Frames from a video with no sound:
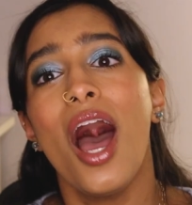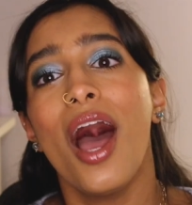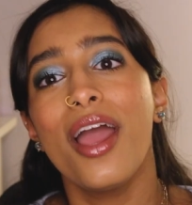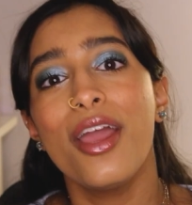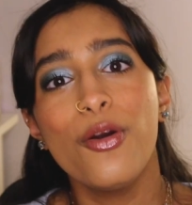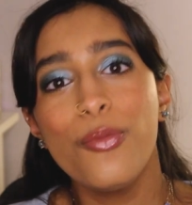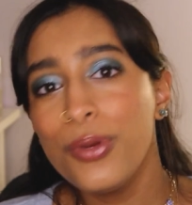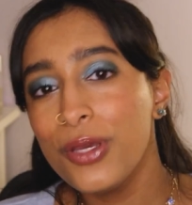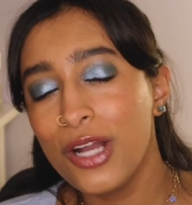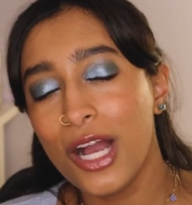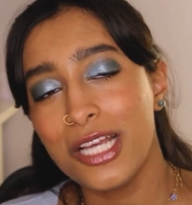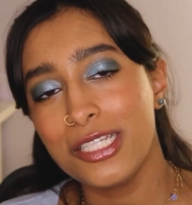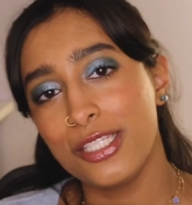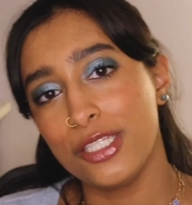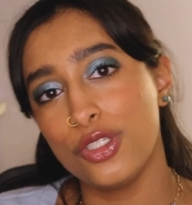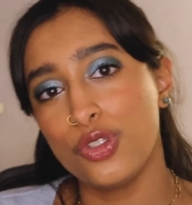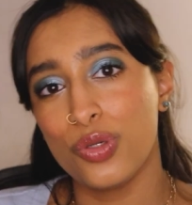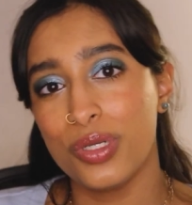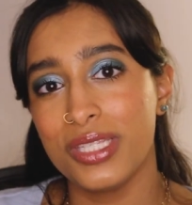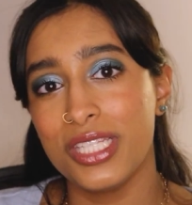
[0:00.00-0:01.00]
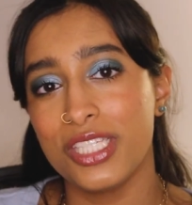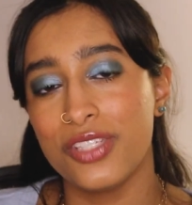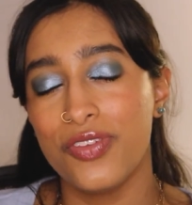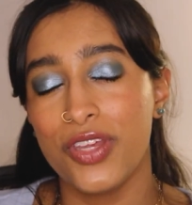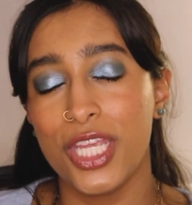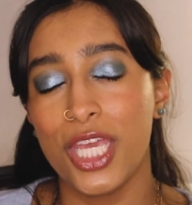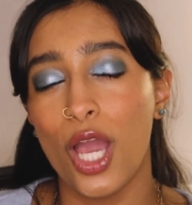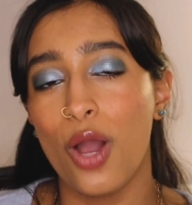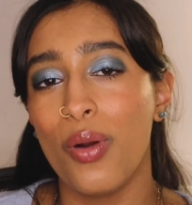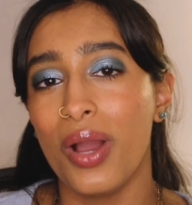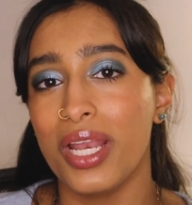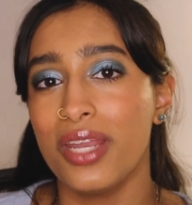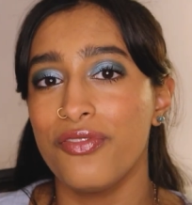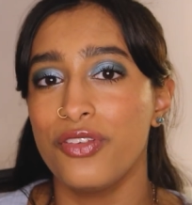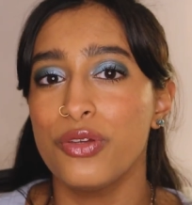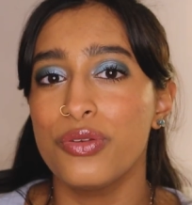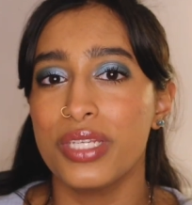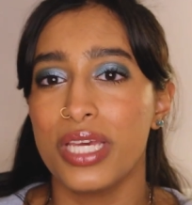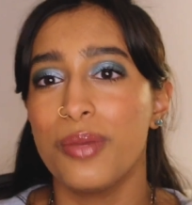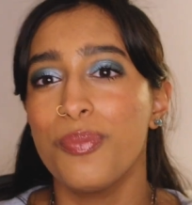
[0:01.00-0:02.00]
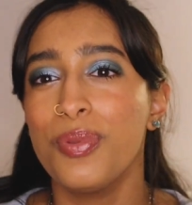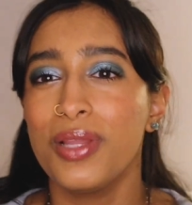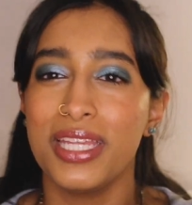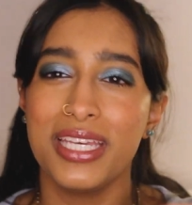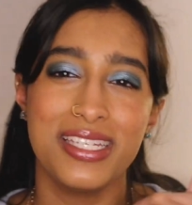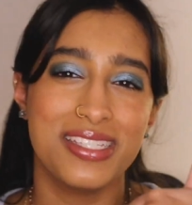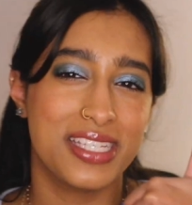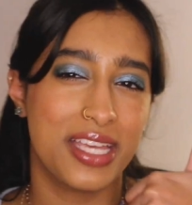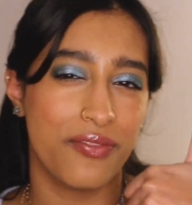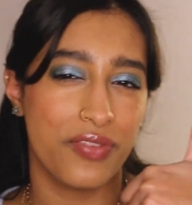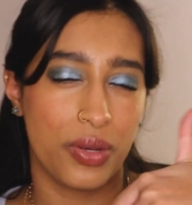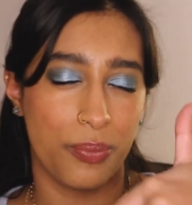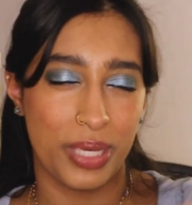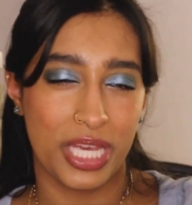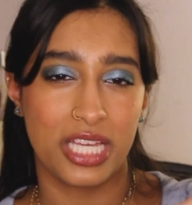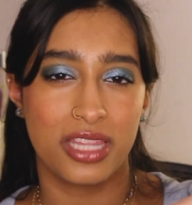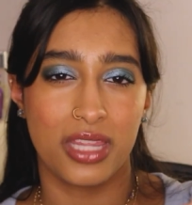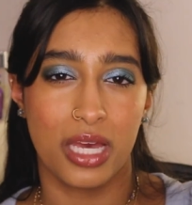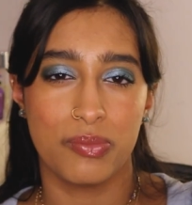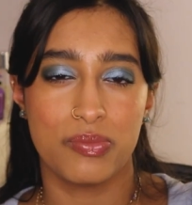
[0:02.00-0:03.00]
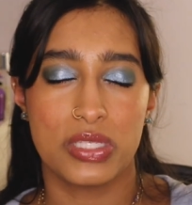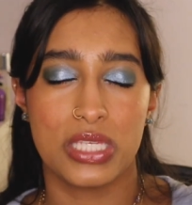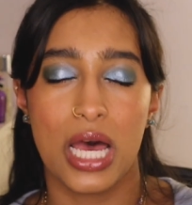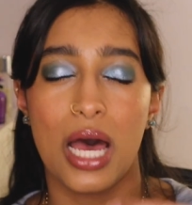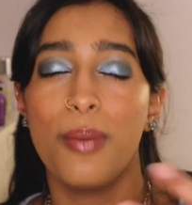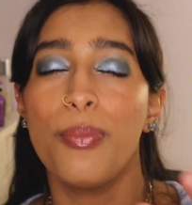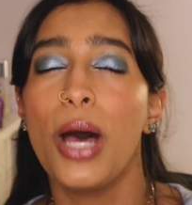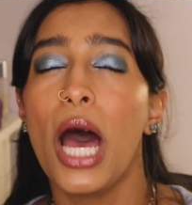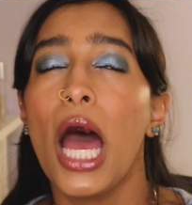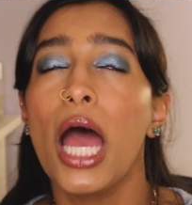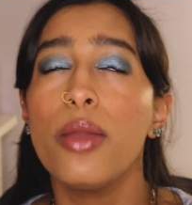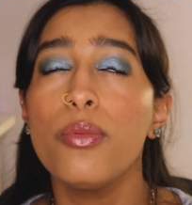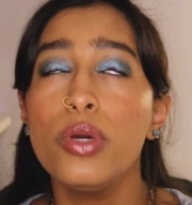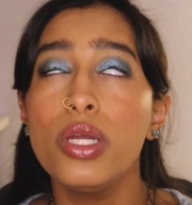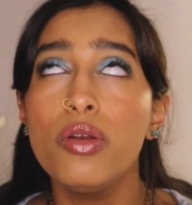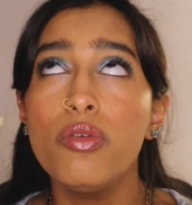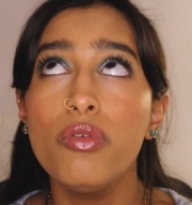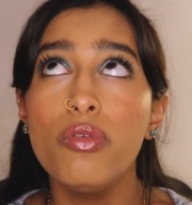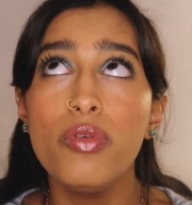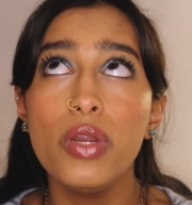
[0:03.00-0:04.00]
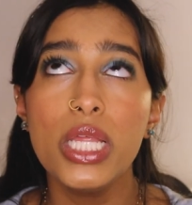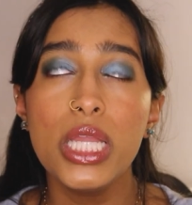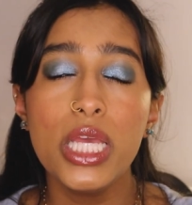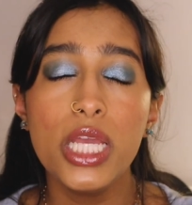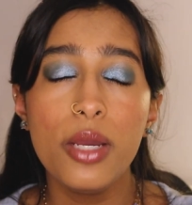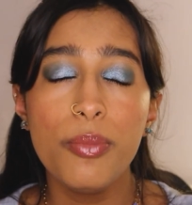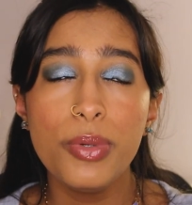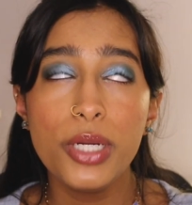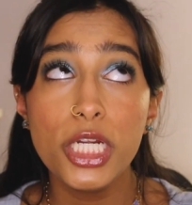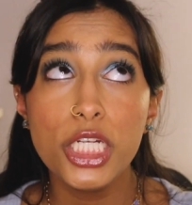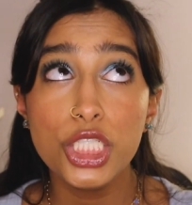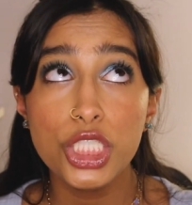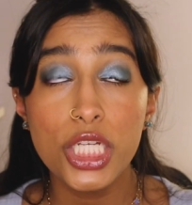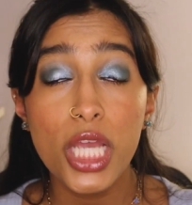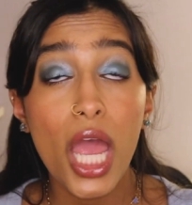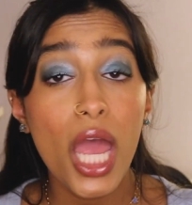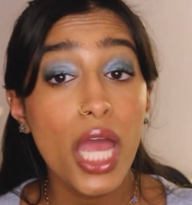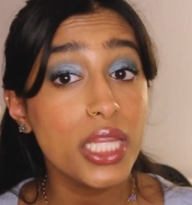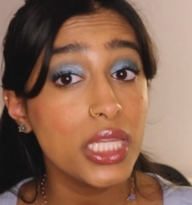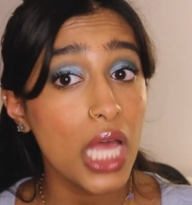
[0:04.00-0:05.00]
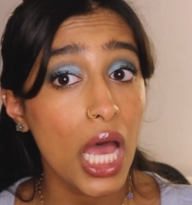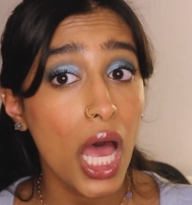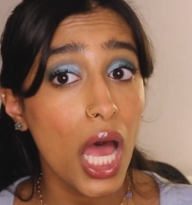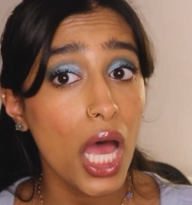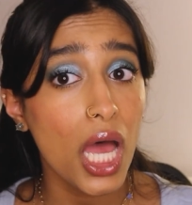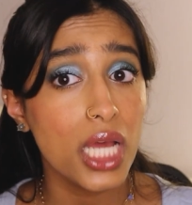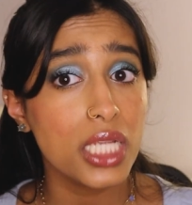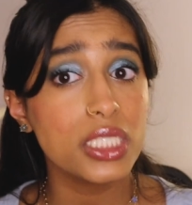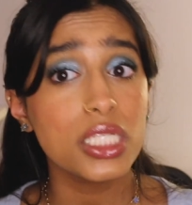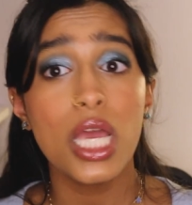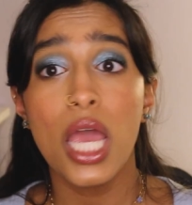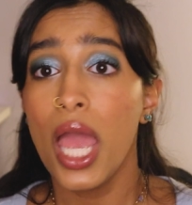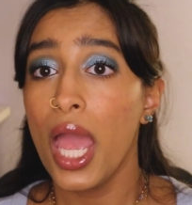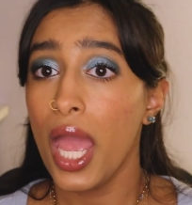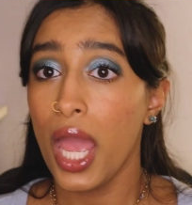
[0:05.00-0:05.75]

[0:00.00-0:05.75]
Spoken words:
I hope you guys enjoyed this video, and if you did, please give it a big thumbs up. I would really appreciate that.